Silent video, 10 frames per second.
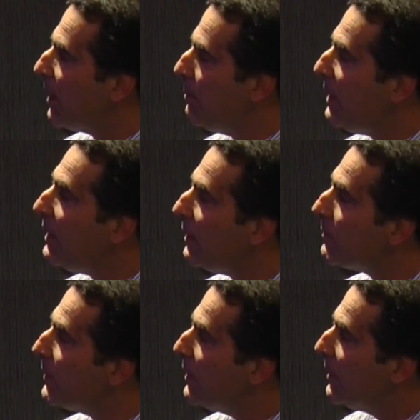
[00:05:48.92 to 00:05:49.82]
many.
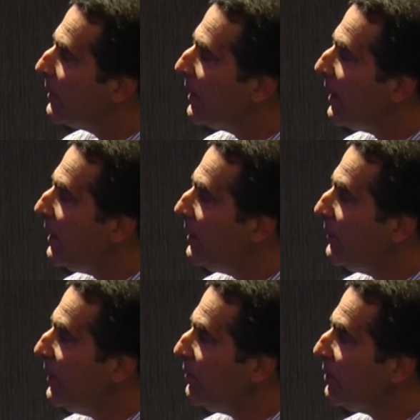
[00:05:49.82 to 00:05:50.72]
They
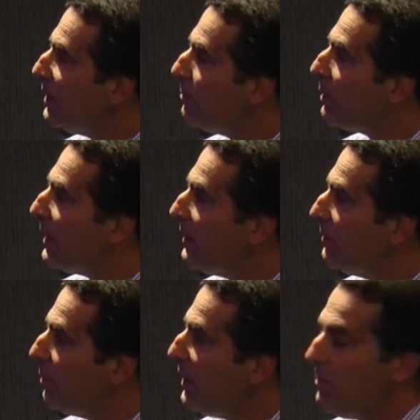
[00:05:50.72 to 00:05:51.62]
essentially blunt
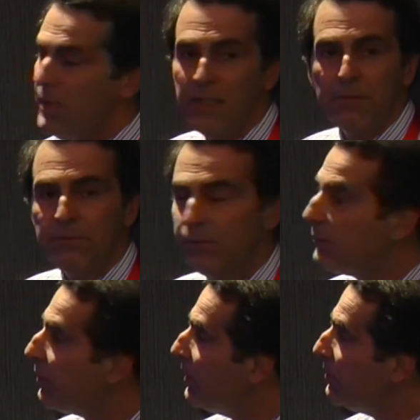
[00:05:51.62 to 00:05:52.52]
PMN
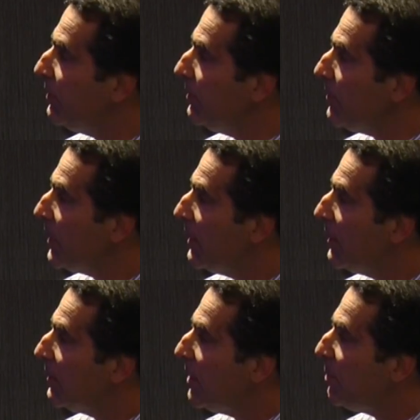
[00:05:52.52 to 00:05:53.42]
infiltration.
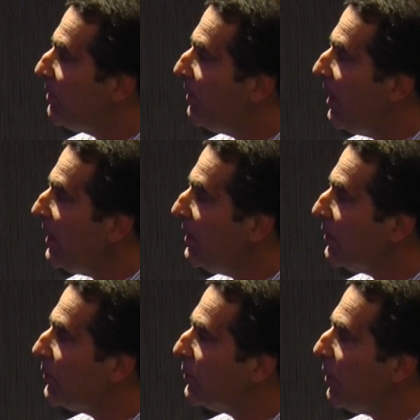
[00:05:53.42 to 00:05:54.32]
They provide a
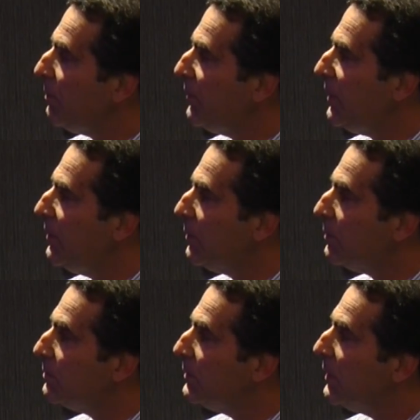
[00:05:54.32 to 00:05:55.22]
stop
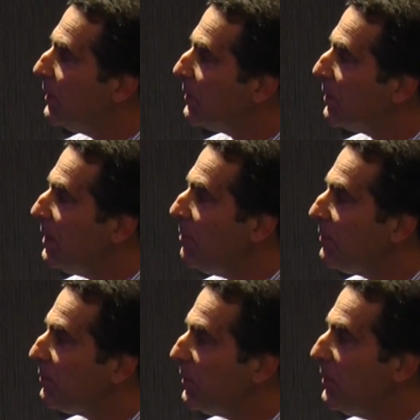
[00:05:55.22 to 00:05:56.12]
signal to
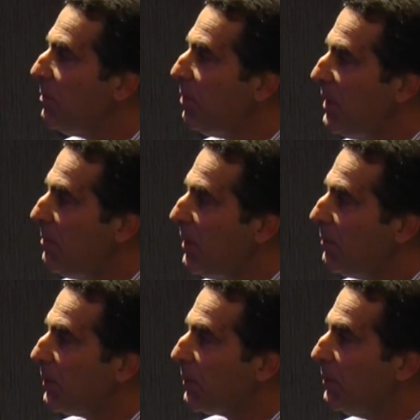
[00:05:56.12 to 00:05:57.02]
limit further PMN
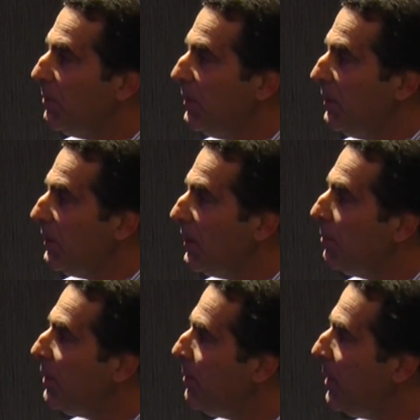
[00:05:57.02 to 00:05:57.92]
recruitment
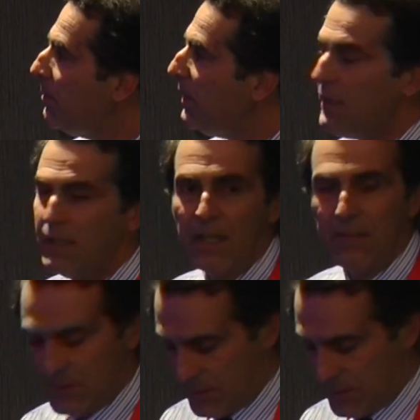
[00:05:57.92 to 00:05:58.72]
and PMN-mediated